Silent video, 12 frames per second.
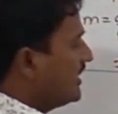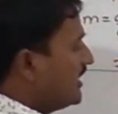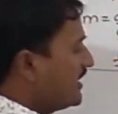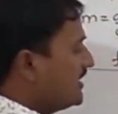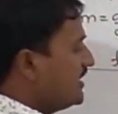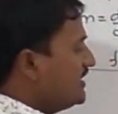
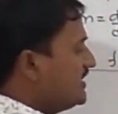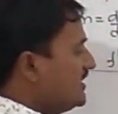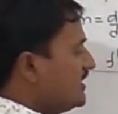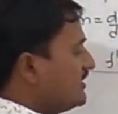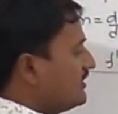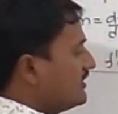Again
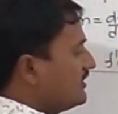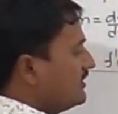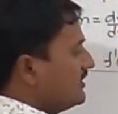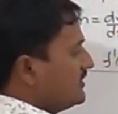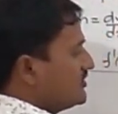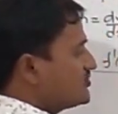
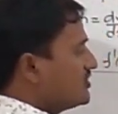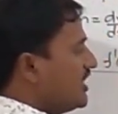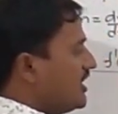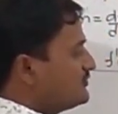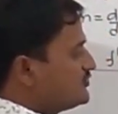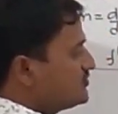here you should
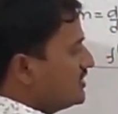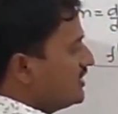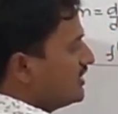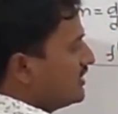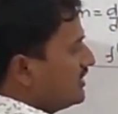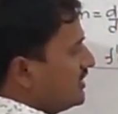
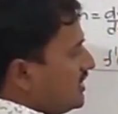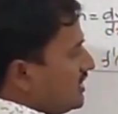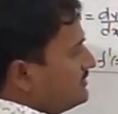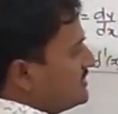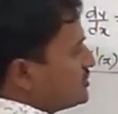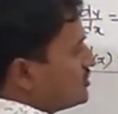
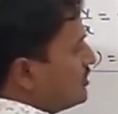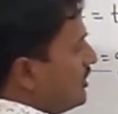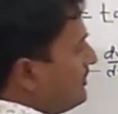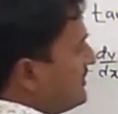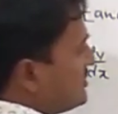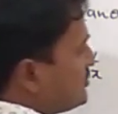observe the
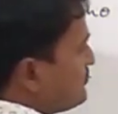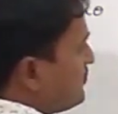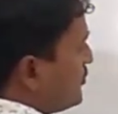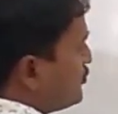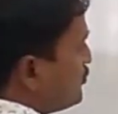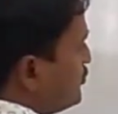slope is
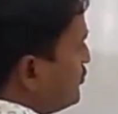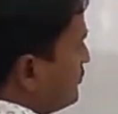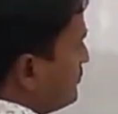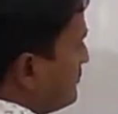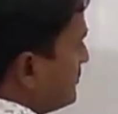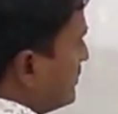positive,
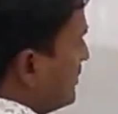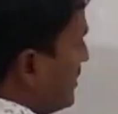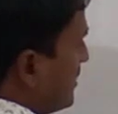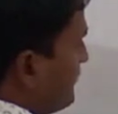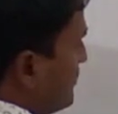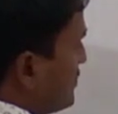
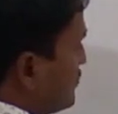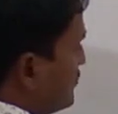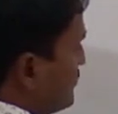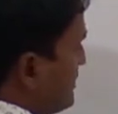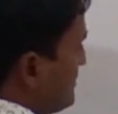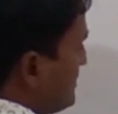here plus
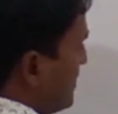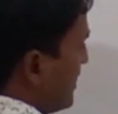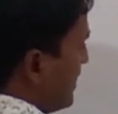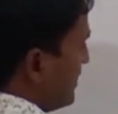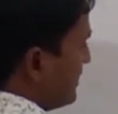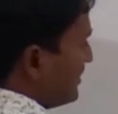2 is
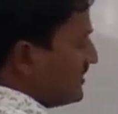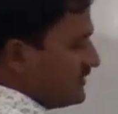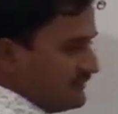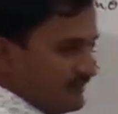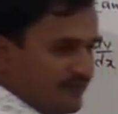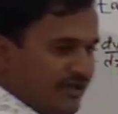
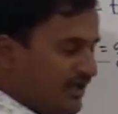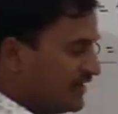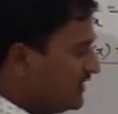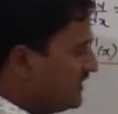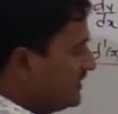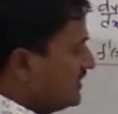there,
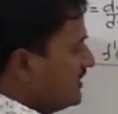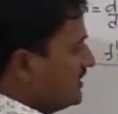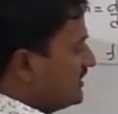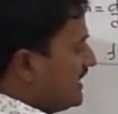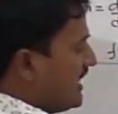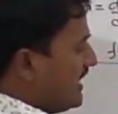
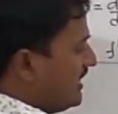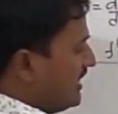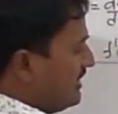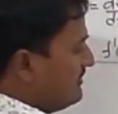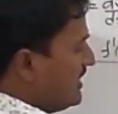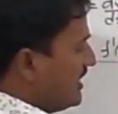then the
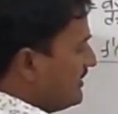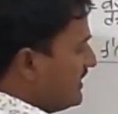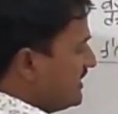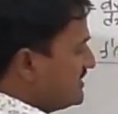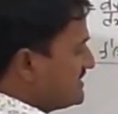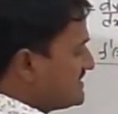angle made
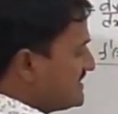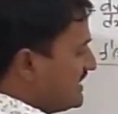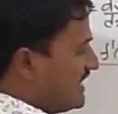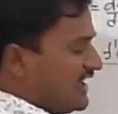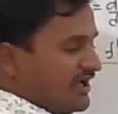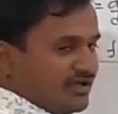by this
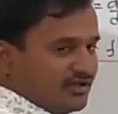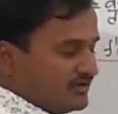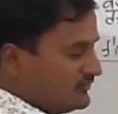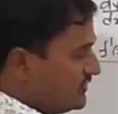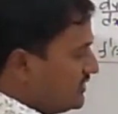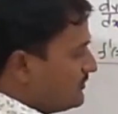
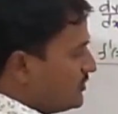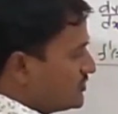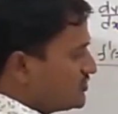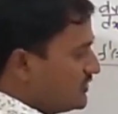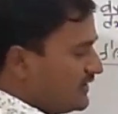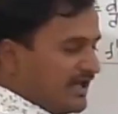line with the
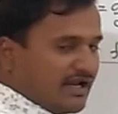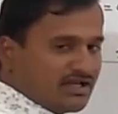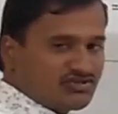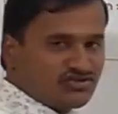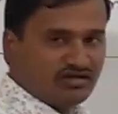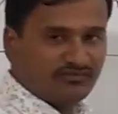positive
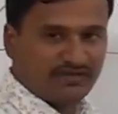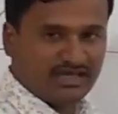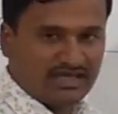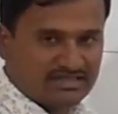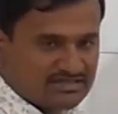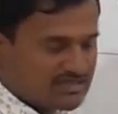direction of
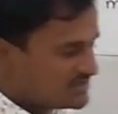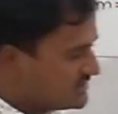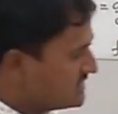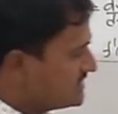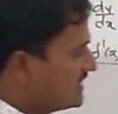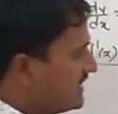
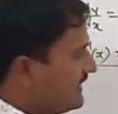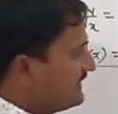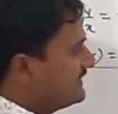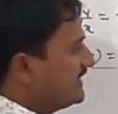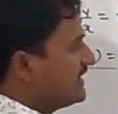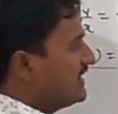x-axis
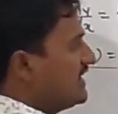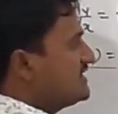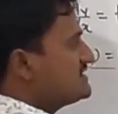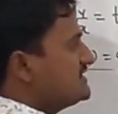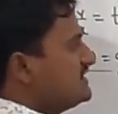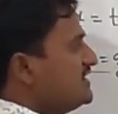that
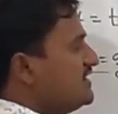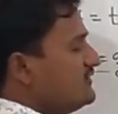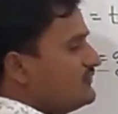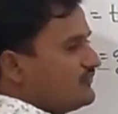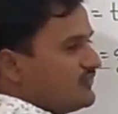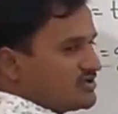lies in
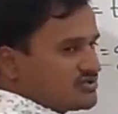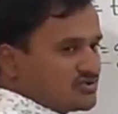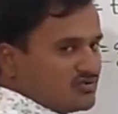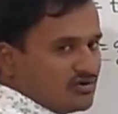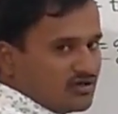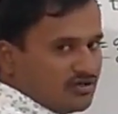the first
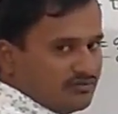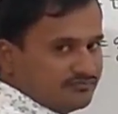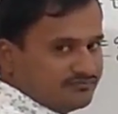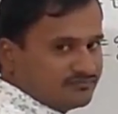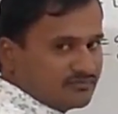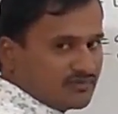quadrant,
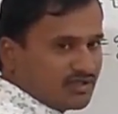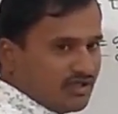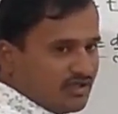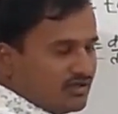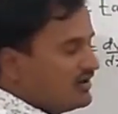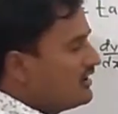
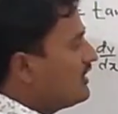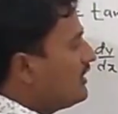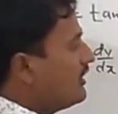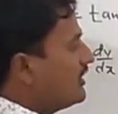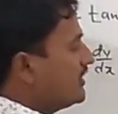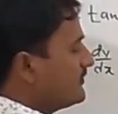right?
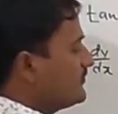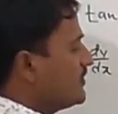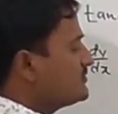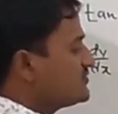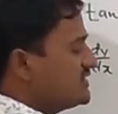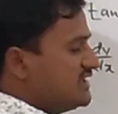Or it
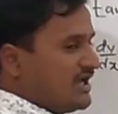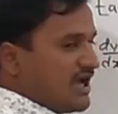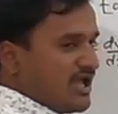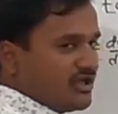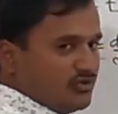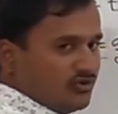forms the
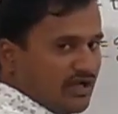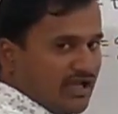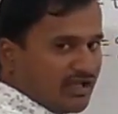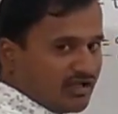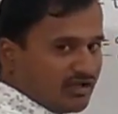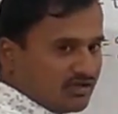acute
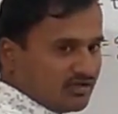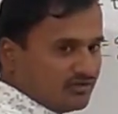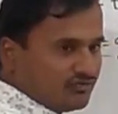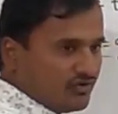angle.